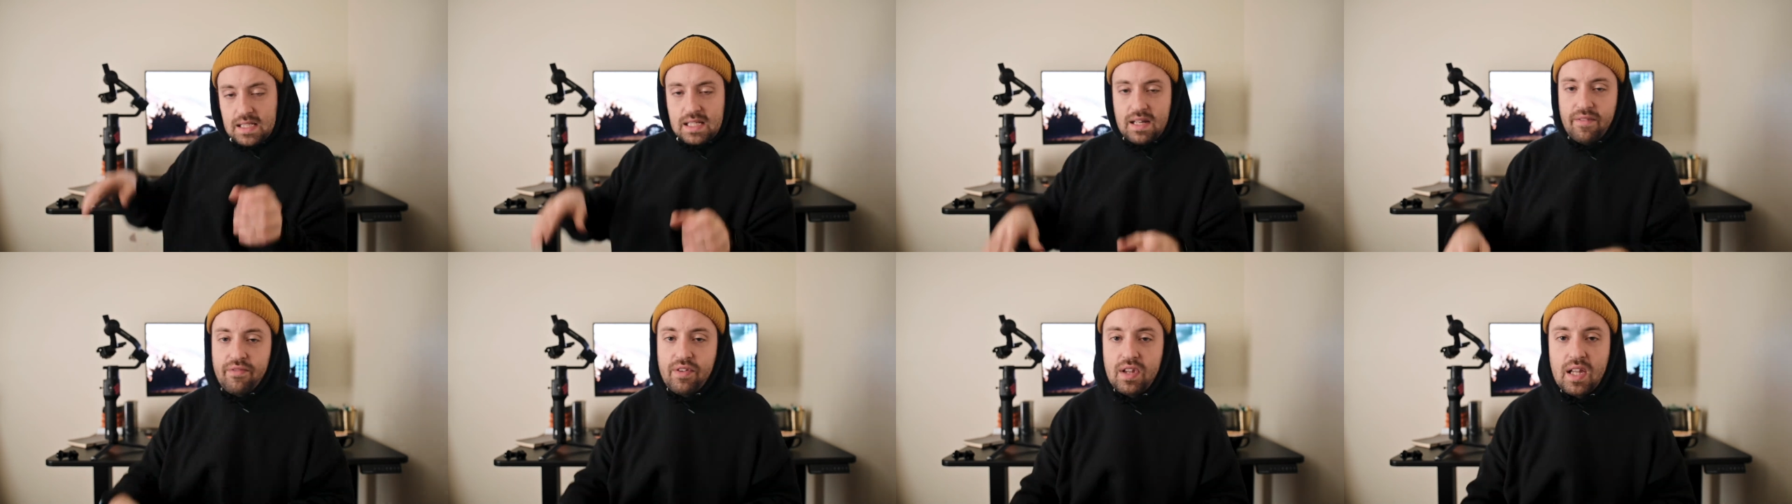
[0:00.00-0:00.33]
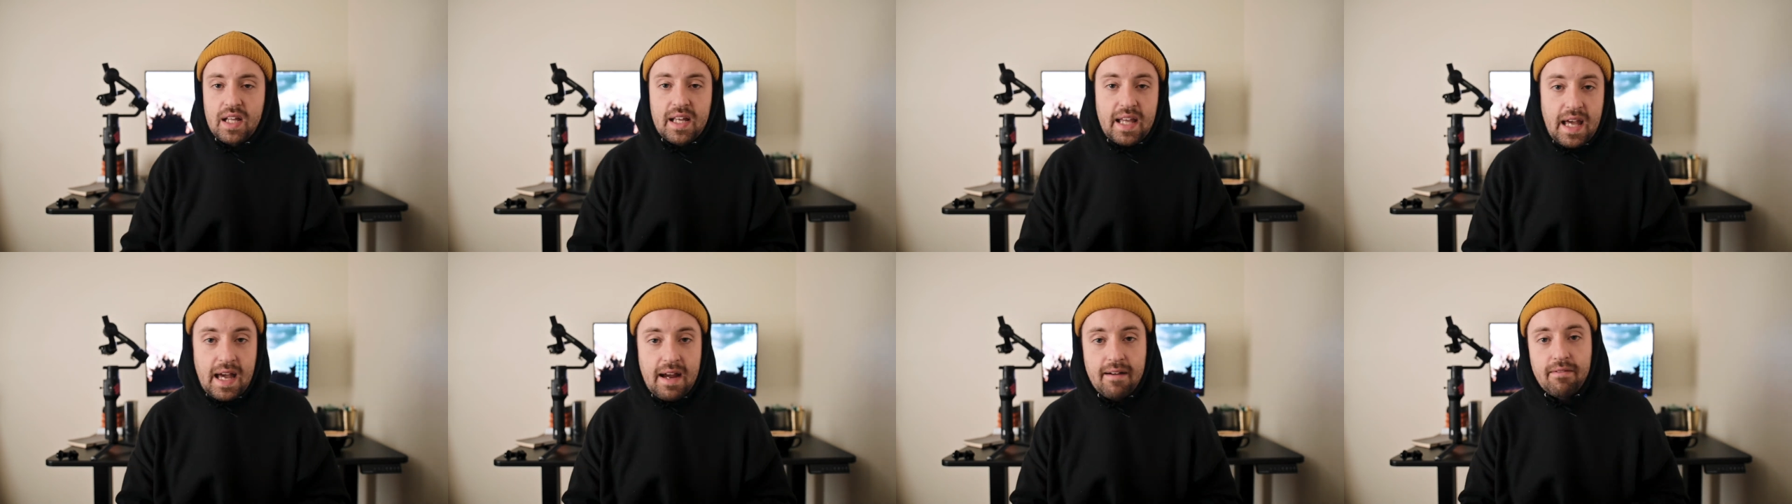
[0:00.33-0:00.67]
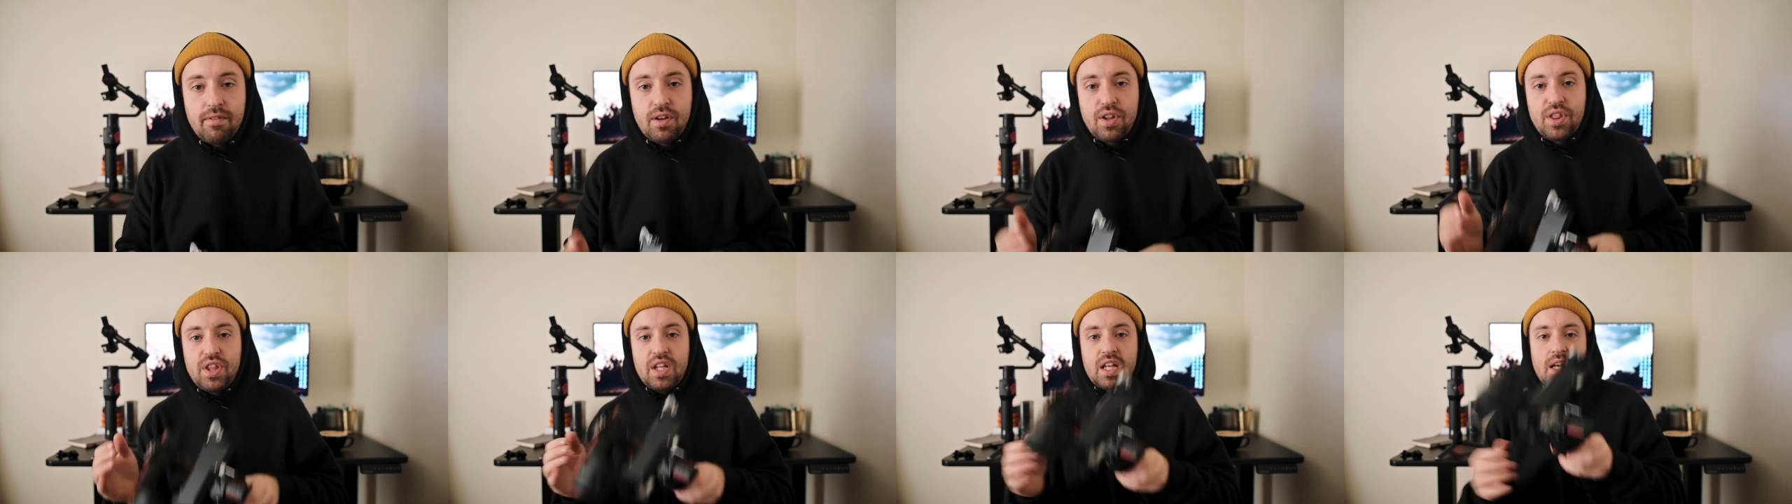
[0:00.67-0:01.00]
I feel like
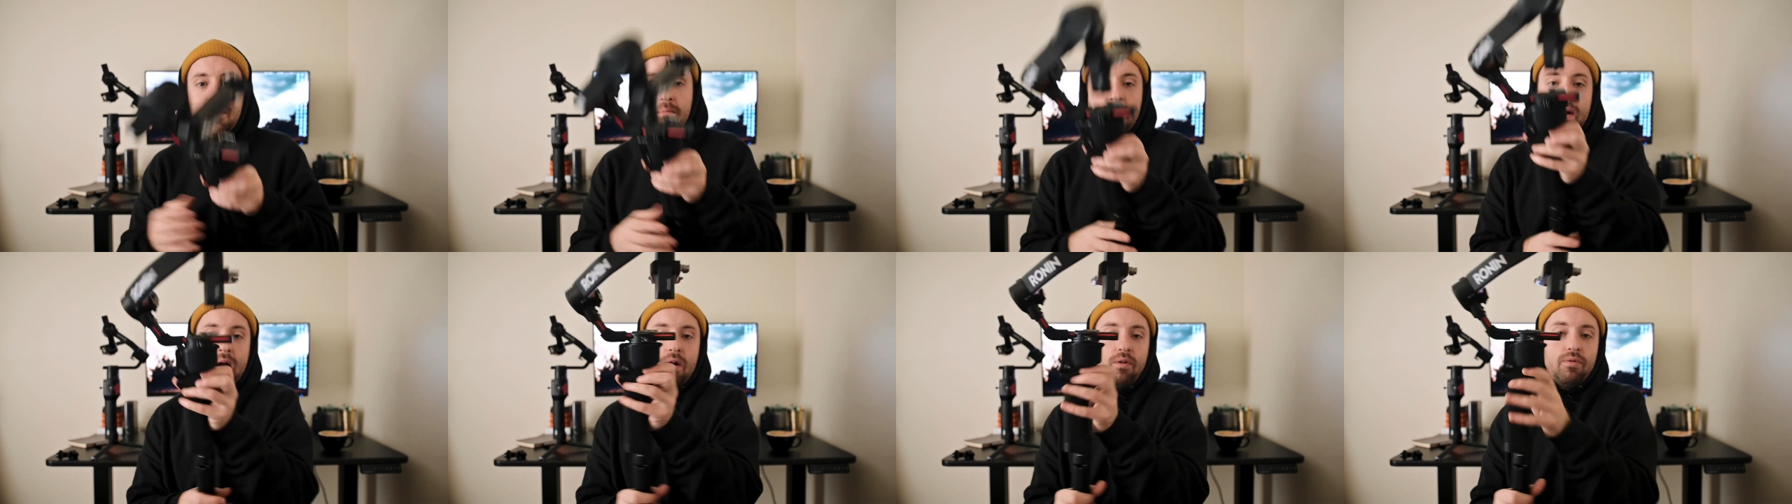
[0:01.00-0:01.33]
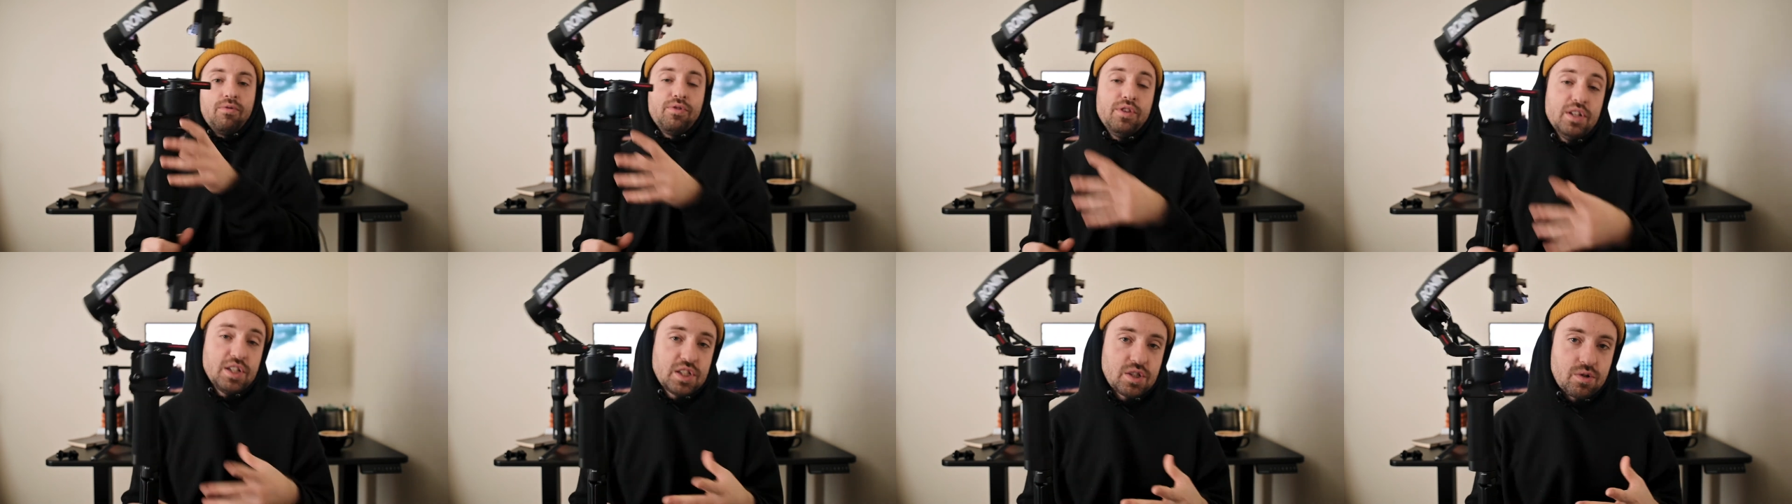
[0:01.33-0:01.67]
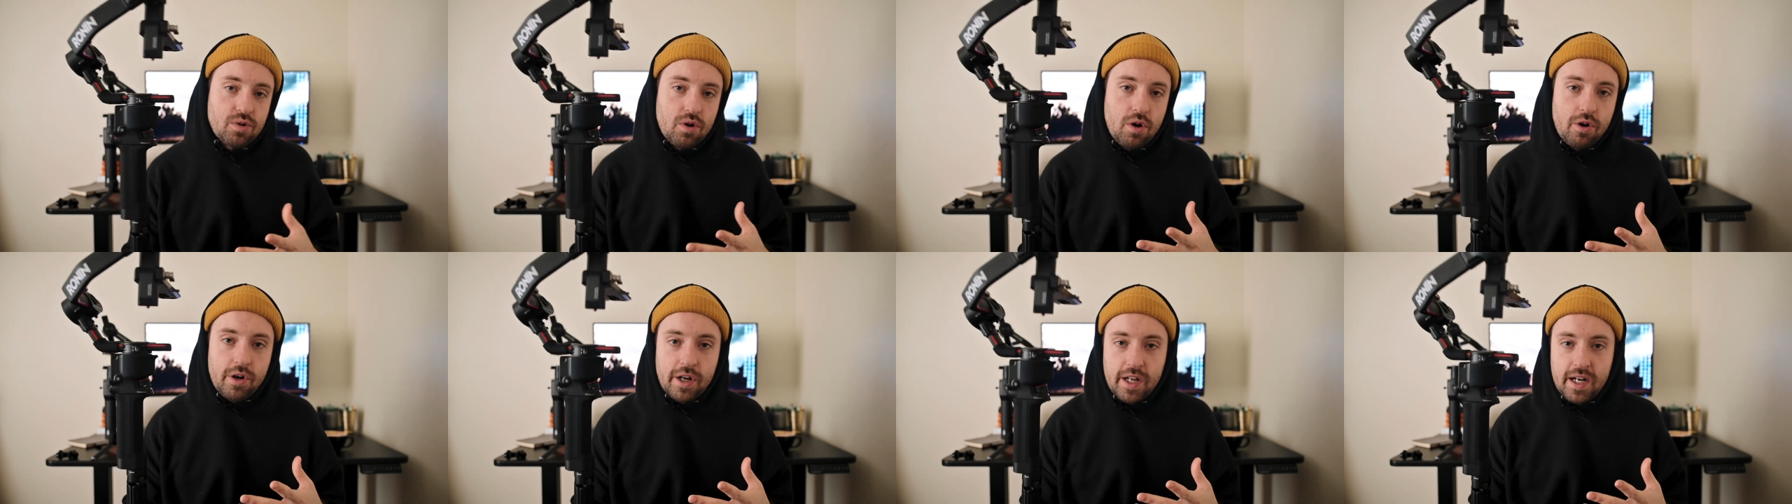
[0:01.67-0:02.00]
everything about this
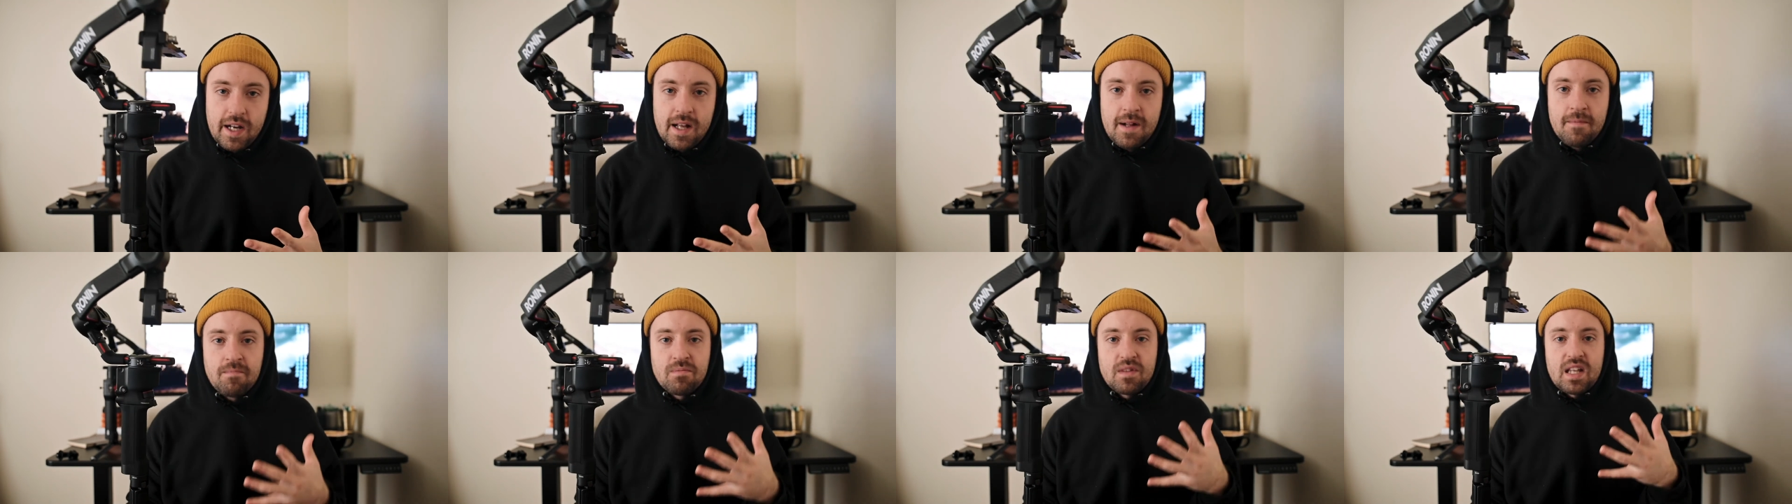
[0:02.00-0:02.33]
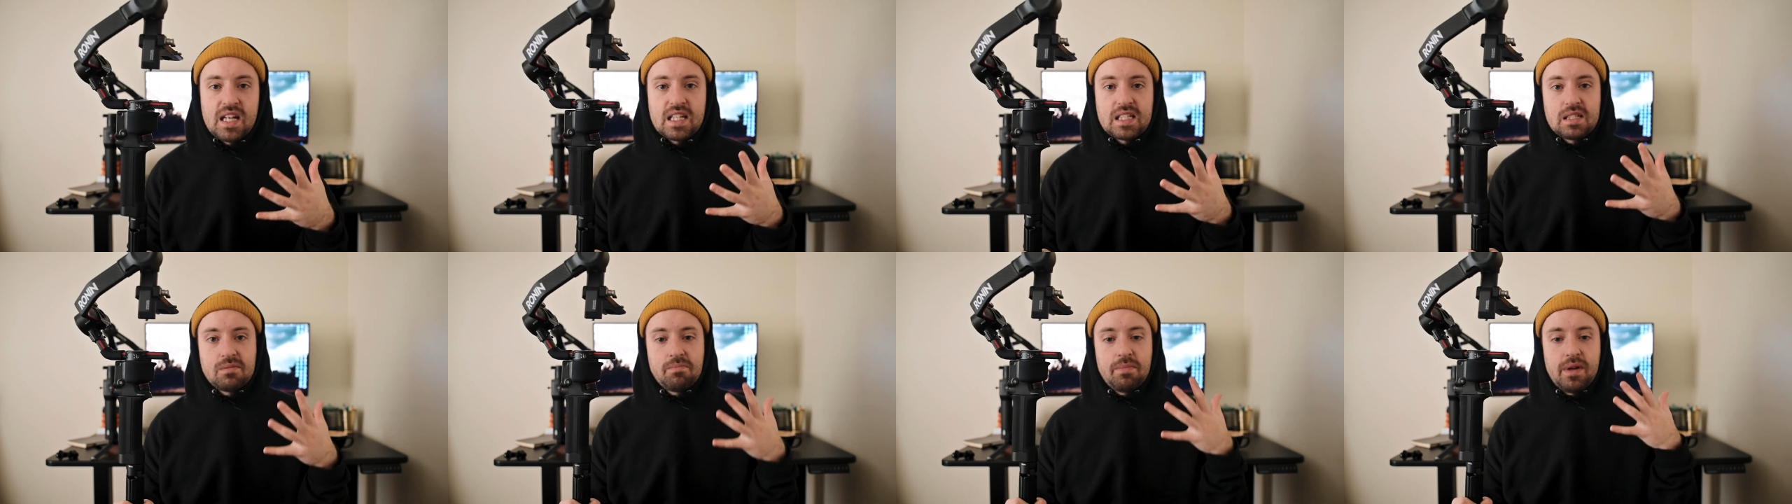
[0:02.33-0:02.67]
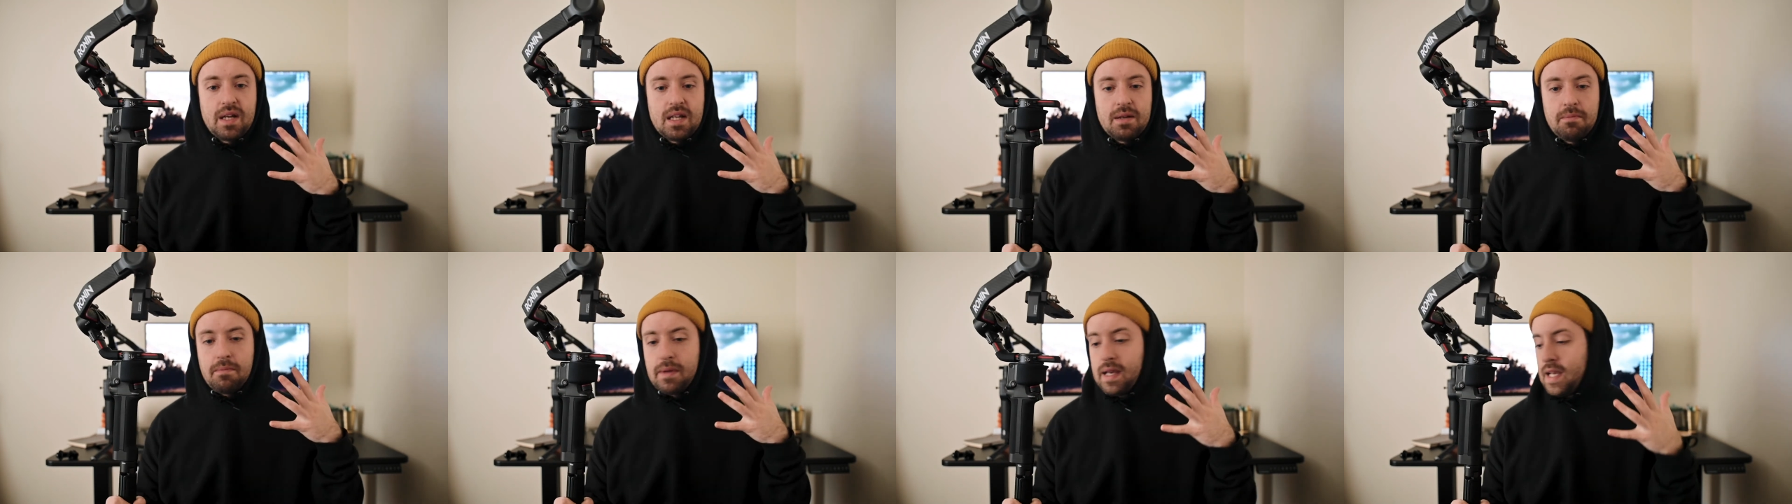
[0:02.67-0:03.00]
Ronin has
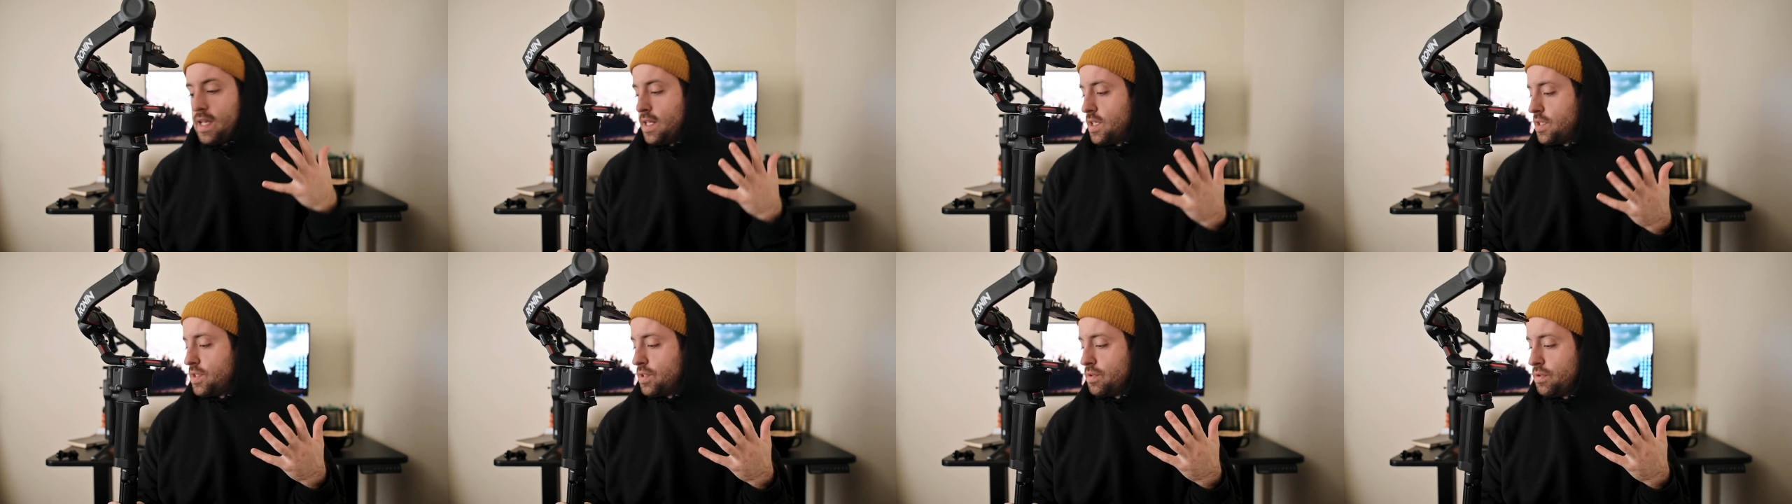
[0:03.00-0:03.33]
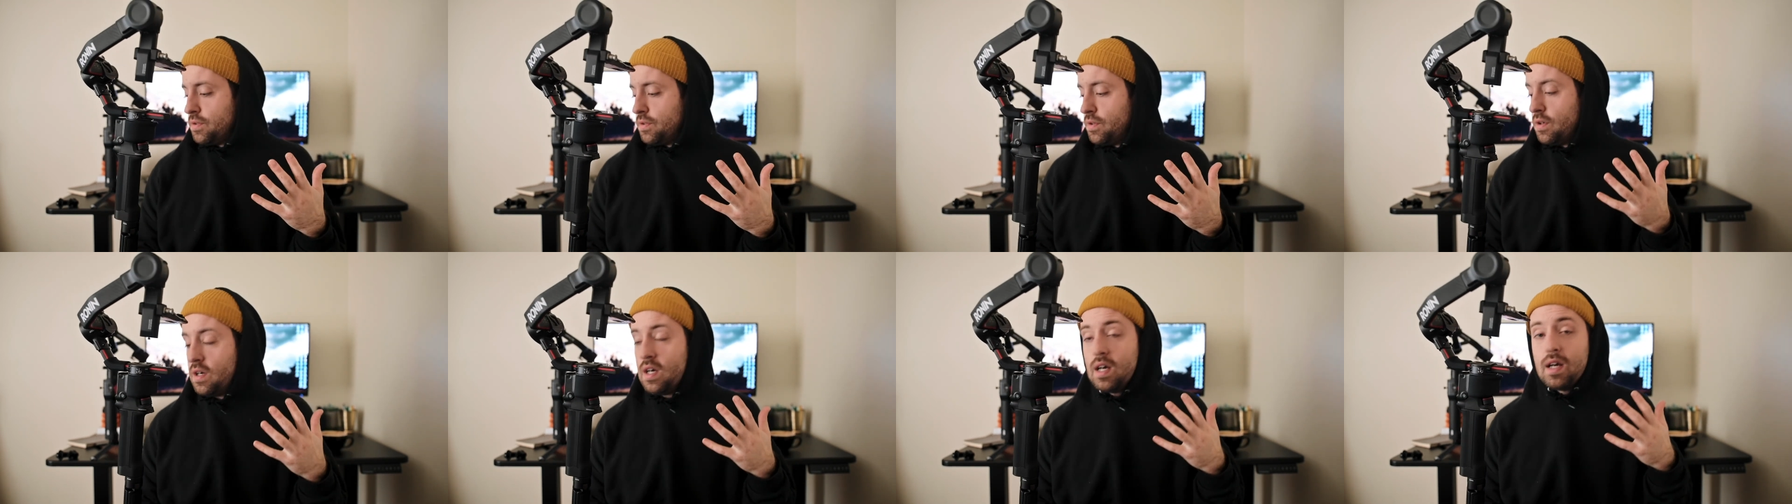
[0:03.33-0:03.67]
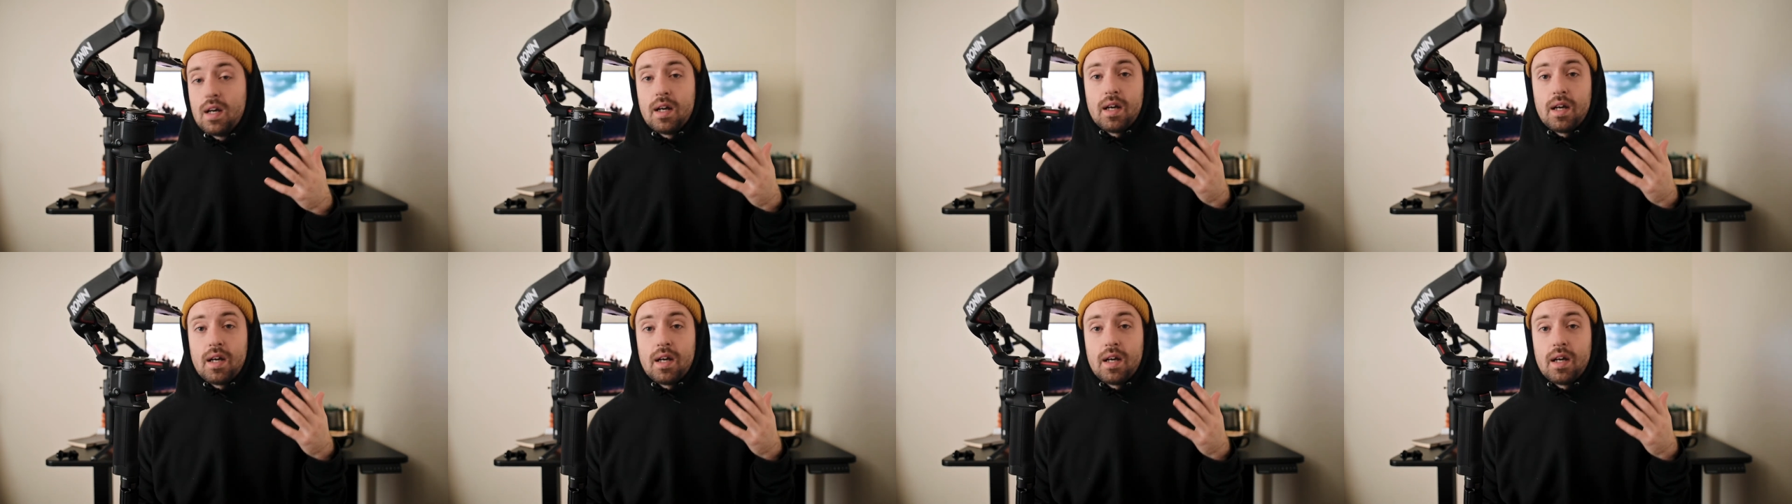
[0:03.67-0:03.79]
been made to,